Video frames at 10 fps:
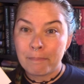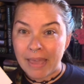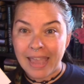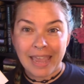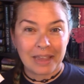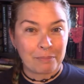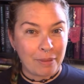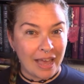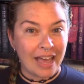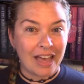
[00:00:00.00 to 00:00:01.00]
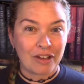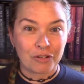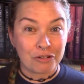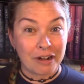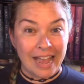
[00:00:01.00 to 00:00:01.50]
Bang,
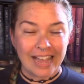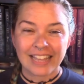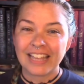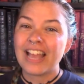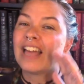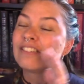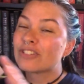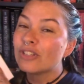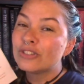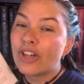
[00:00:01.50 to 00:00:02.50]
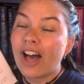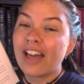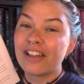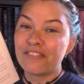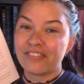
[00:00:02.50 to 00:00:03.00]
pow, crack. There's a
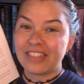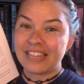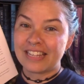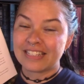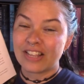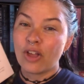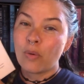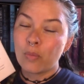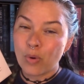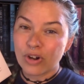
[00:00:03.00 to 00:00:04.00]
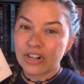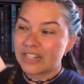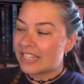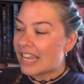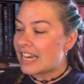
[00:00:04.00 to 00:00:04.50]
lot of these
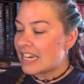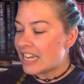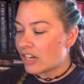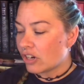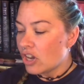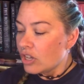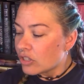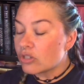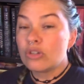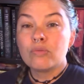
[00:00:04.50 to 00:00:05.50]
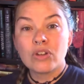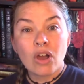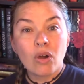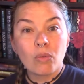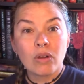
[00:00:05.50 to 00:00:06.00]
words in here. So you
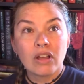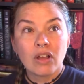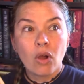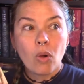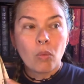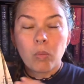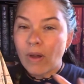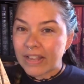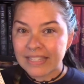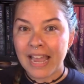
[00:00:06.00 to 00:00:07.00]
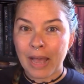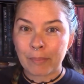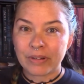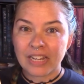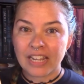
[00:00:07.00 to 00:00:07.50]
know what's
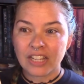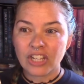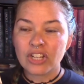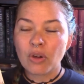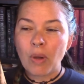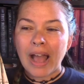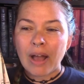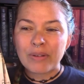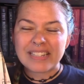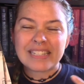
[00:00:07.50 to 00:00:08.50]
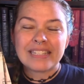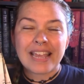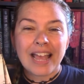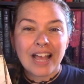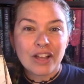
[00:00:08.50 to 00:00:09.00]
happening. You know how it
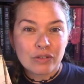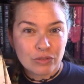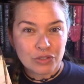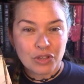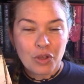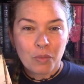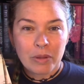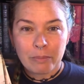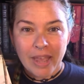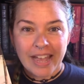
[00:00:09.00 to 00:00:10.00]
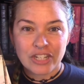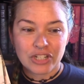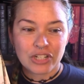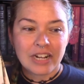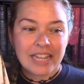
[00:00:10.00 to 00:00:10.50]
sounds when
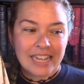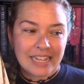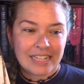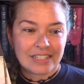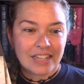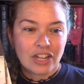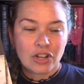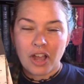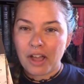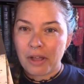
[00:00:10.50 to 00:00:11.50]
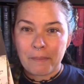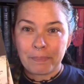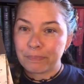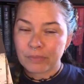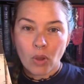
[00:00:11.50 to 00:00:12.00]
Badger is
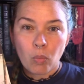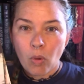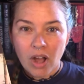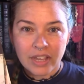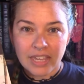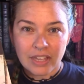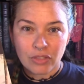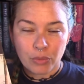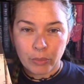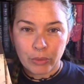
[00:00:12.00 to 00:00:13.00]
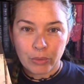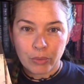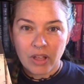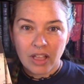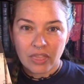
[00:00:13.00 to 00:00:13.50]
um, walking
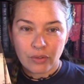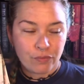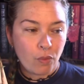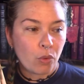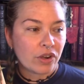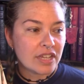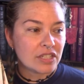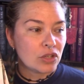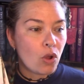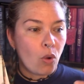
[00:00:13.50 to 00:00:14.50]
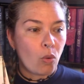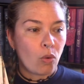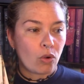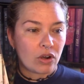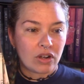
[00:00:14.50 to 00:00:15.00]
through the forest
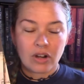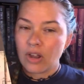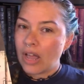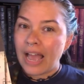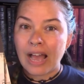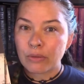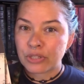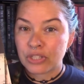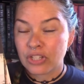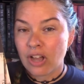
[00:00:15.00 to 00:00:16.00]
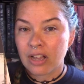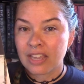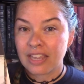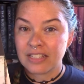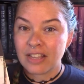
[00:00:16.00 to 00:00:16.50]
or how
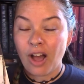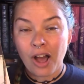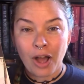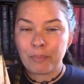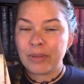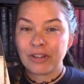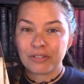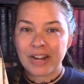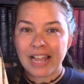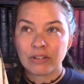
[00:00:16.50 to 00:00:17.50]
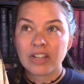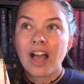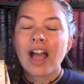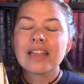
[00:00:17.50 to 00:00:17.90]
skunk is hopping around.